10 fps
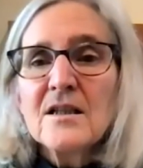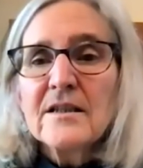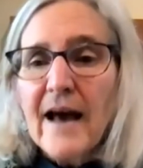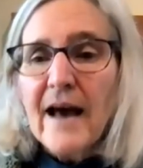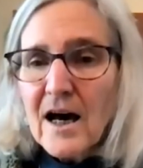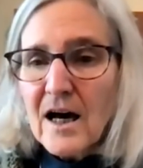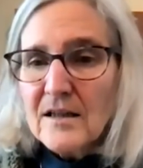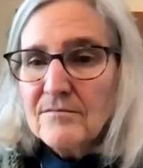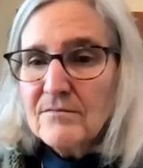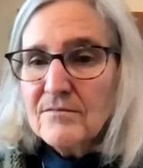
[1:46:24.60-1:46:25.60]
Yeah,
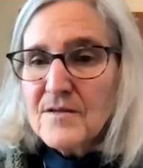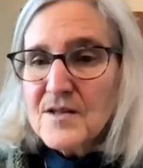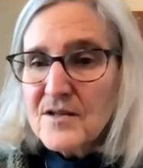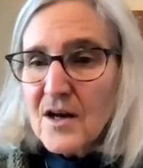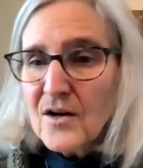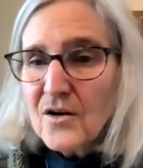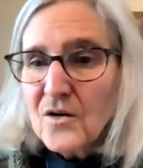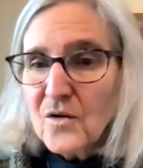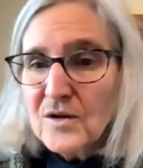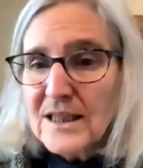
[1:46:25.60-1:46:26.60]

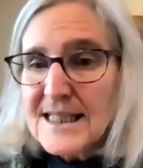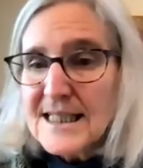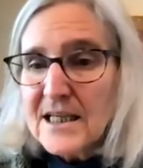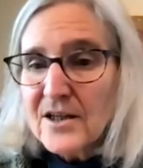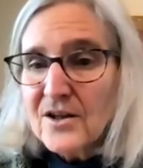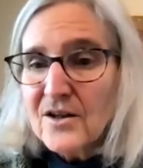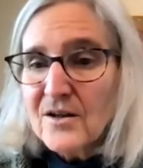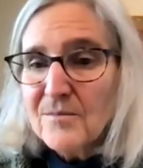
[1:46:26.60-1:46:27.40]
so let's see here.